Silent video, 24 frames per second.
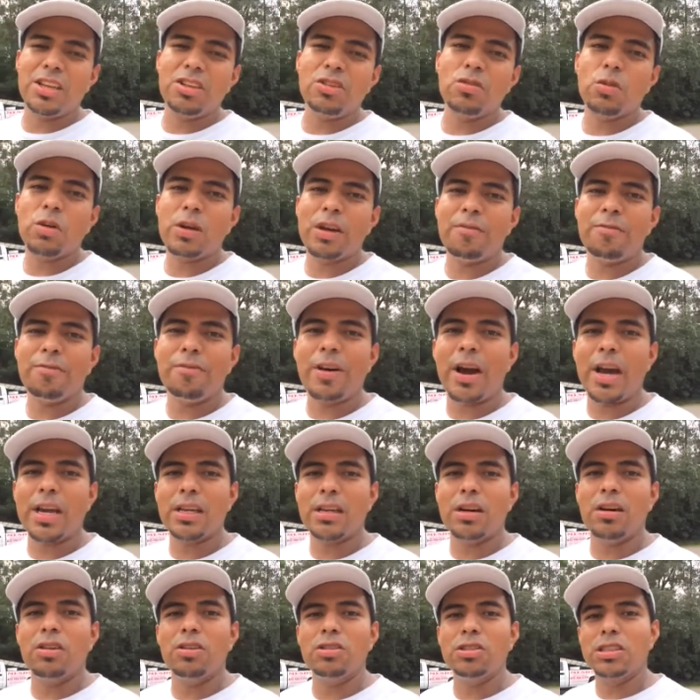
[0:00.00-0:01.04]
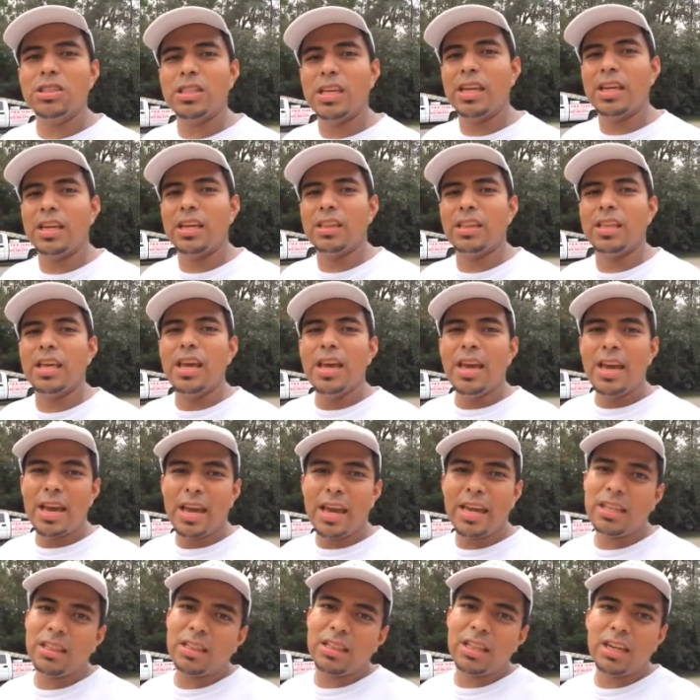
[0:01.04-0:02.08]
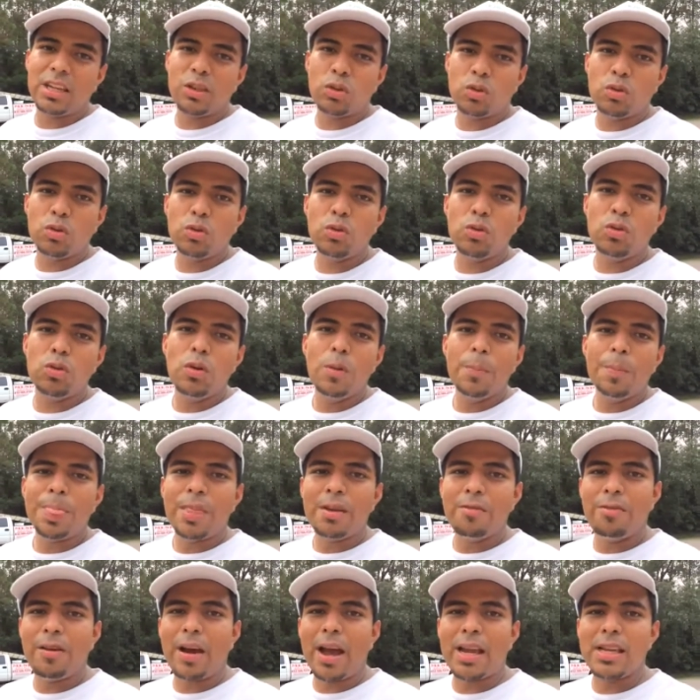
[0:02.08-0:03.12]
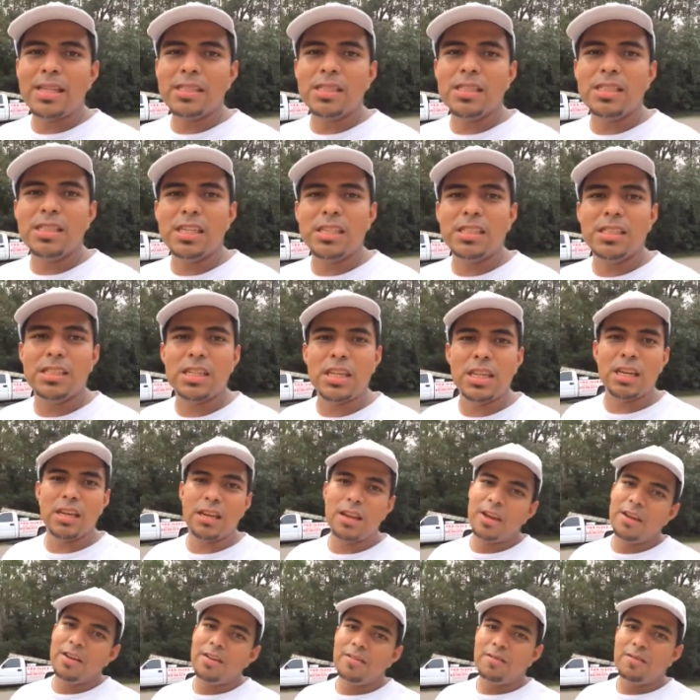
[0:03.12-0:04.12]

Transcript: and you can find us in 832 566